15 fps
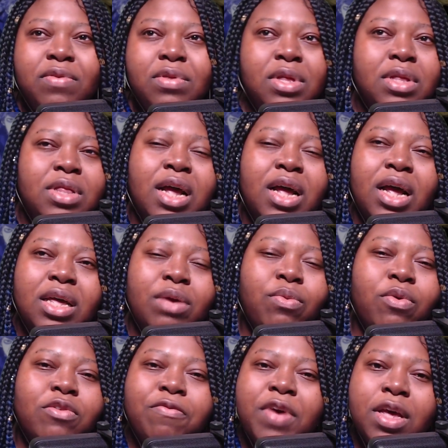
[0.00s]
That he
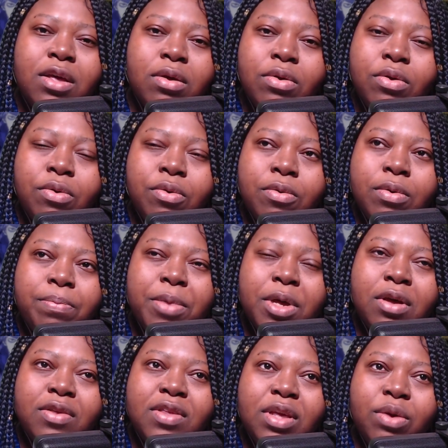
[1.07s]
was fake, you know,
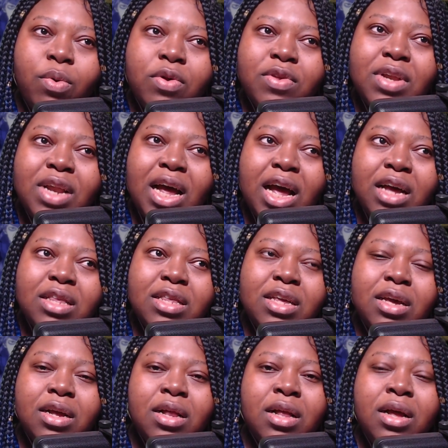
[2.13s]
because he wasn't
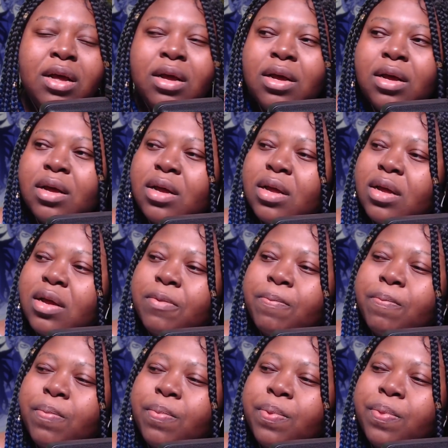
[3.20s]
acting
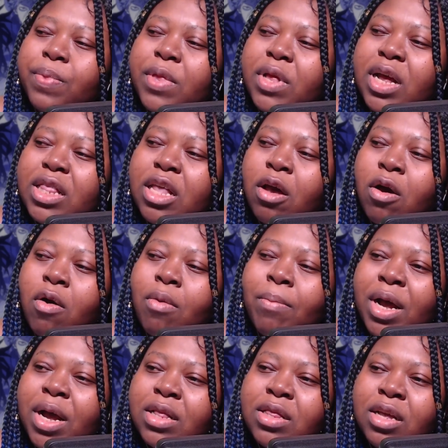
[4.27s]
like the All
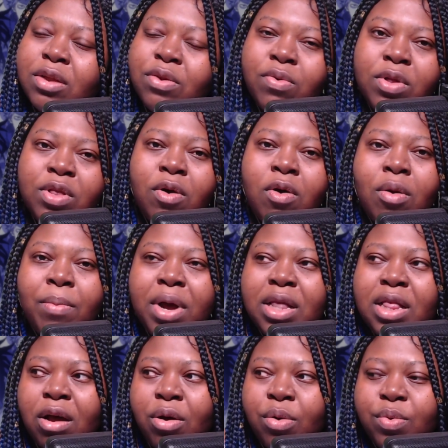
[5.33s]
Might. They know the All
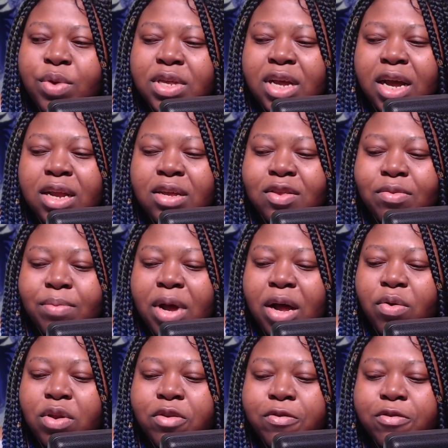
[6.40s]
Might that always had a
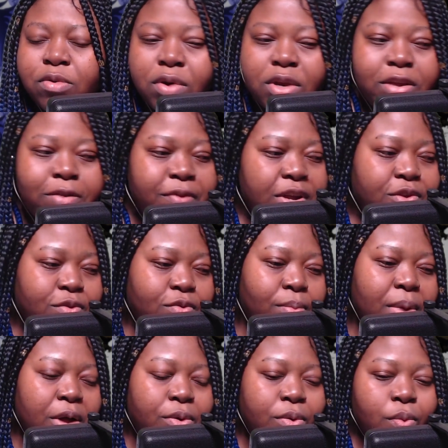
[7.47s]
smile on his face, no
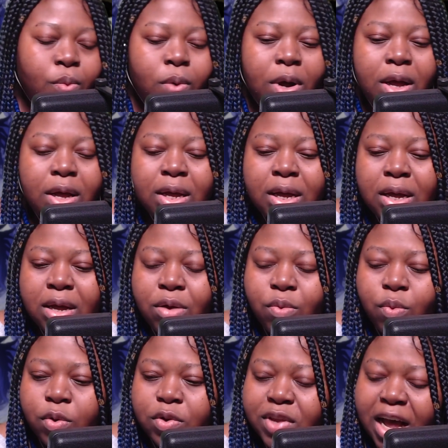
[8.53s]
matter what
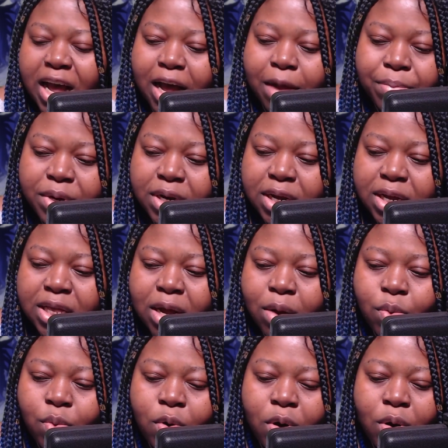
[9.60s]
was happening.
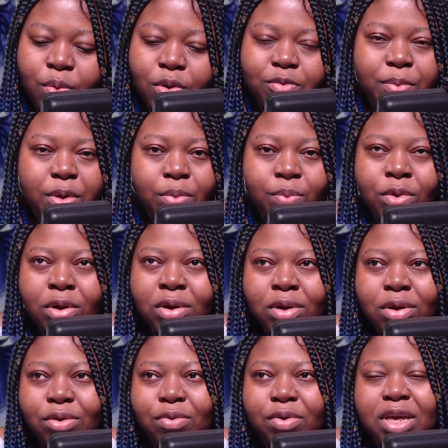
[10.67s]
That will always be,
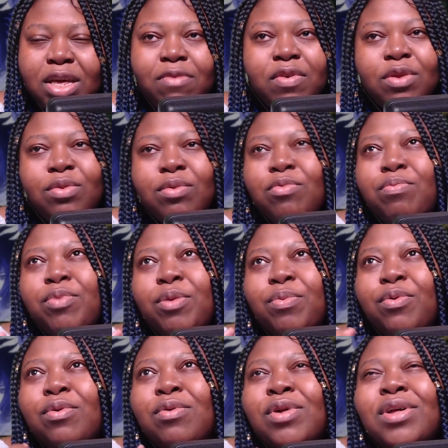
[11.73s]
you know, giving
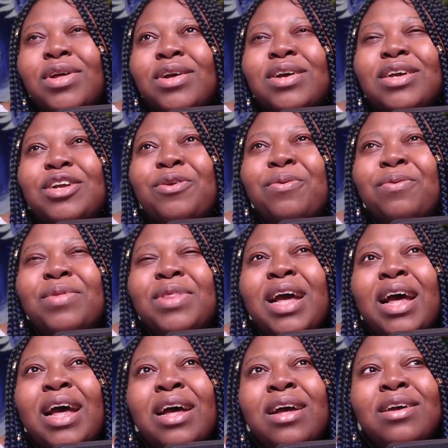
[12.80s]
people, you know,
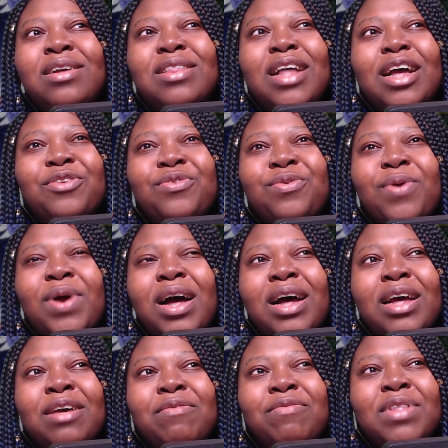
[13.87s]
that
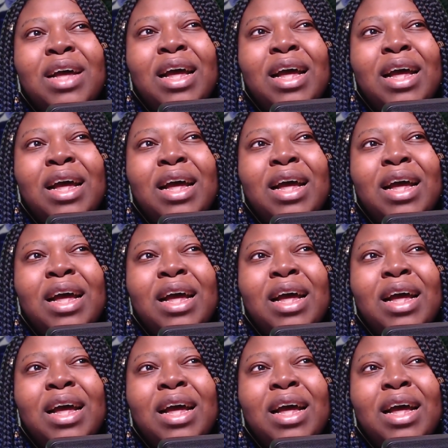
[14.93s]
drive.